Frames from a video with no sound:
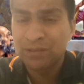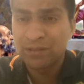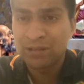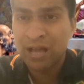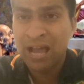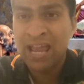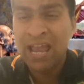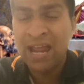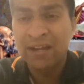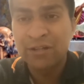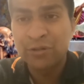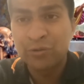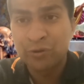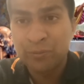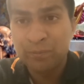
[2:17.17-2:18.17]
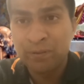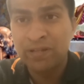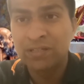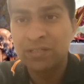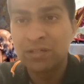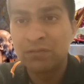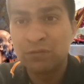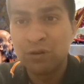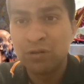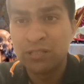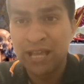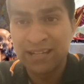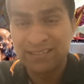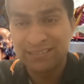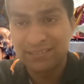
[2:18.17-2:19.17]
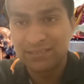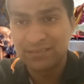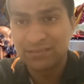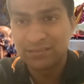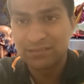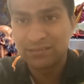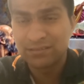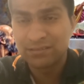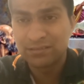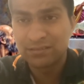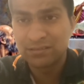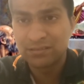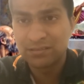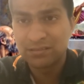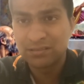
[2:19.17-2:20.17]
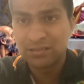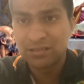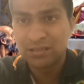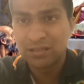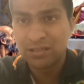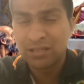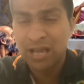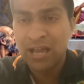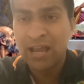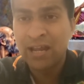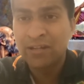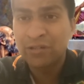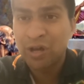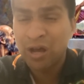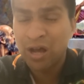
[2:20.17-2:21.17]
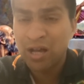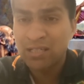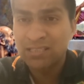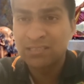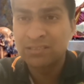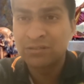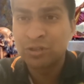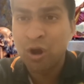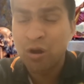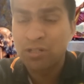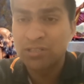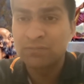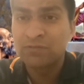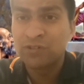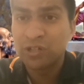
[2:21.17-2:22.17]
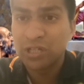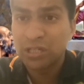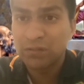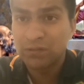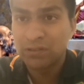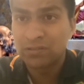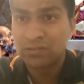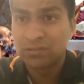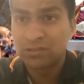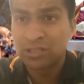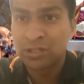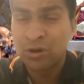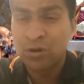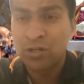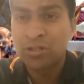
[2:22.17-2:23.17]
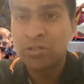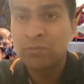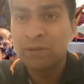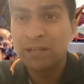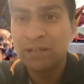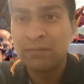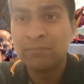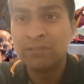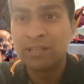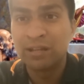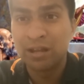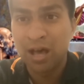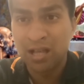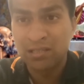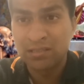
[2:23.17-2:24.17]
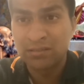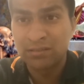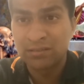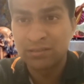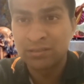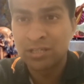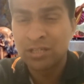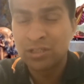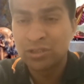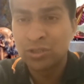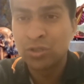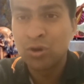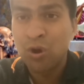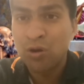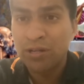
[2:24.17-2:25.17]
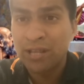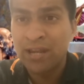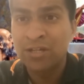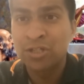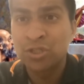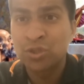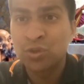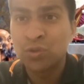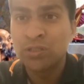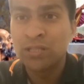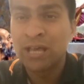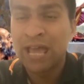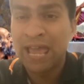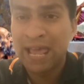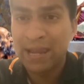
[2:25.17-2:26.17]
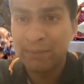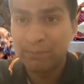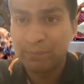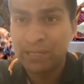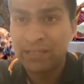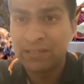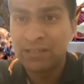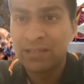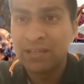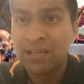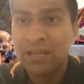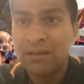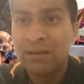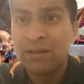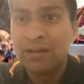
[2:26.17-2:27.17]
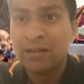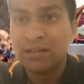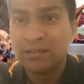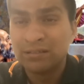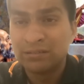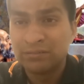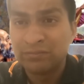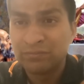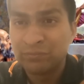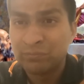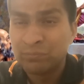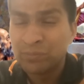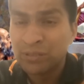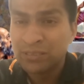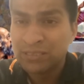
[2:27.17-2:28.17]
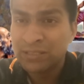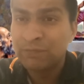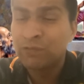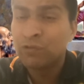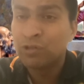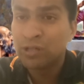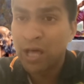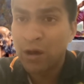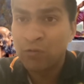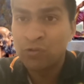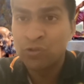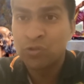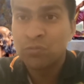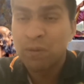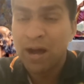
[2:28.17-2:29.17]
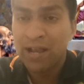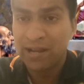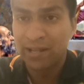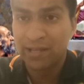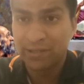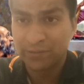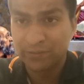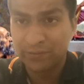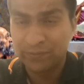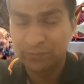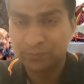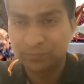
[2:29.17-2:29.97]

I had to repent for that sin. I had to ask God's forgiveness in order to become the Lazarus, so God can show the helping, merciful love to my life.